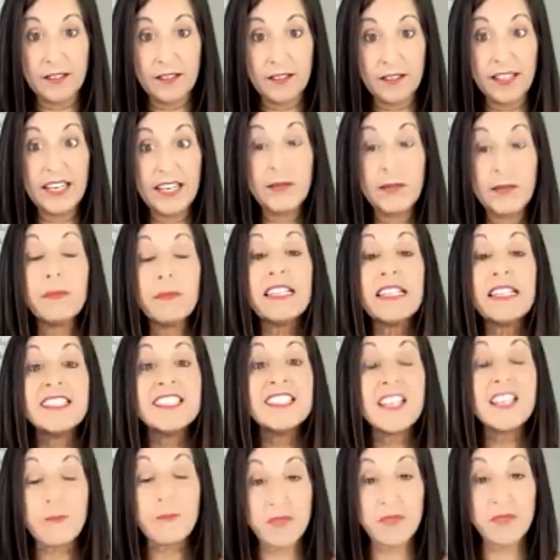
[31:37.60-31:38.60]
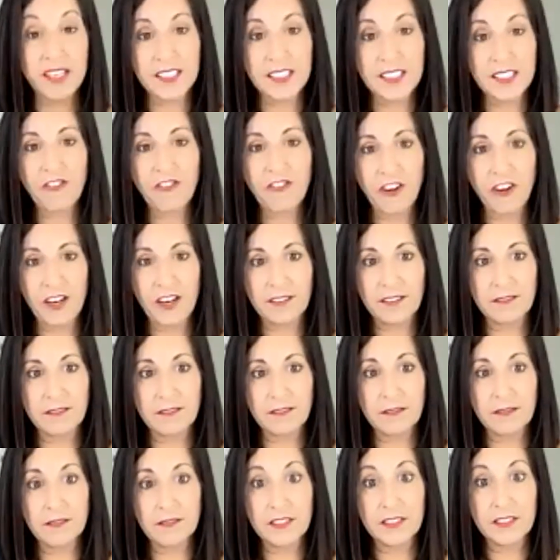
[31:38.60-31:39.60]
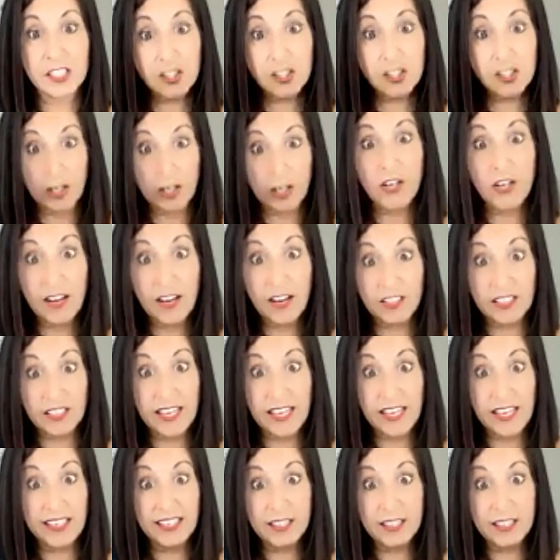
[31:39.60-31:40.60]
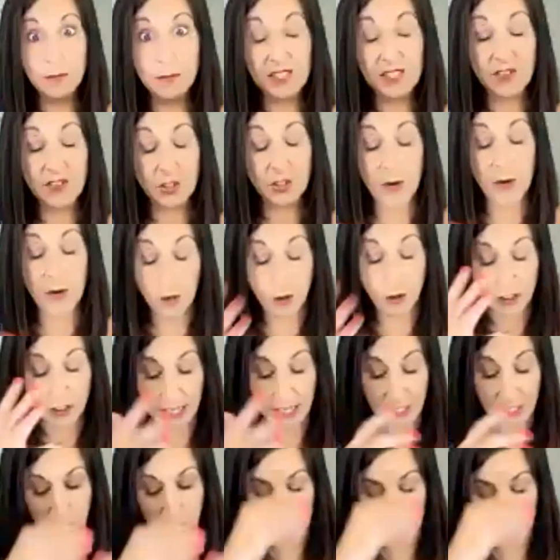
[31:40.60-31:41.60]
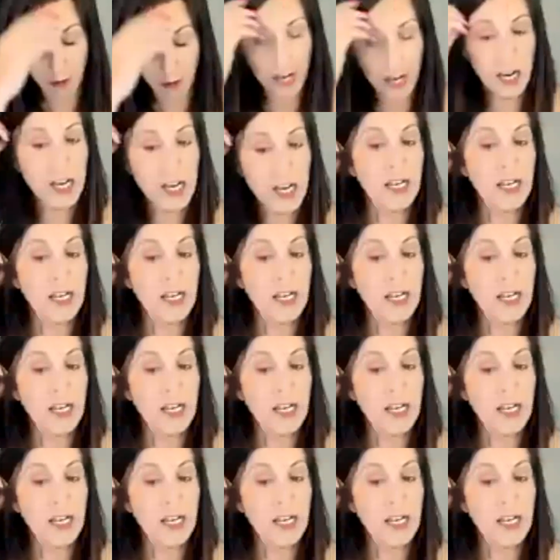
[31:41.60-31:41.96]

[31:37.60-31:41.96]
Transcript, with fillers: that it means something different. This is what you have to get in the midst of it. So I go take a shower.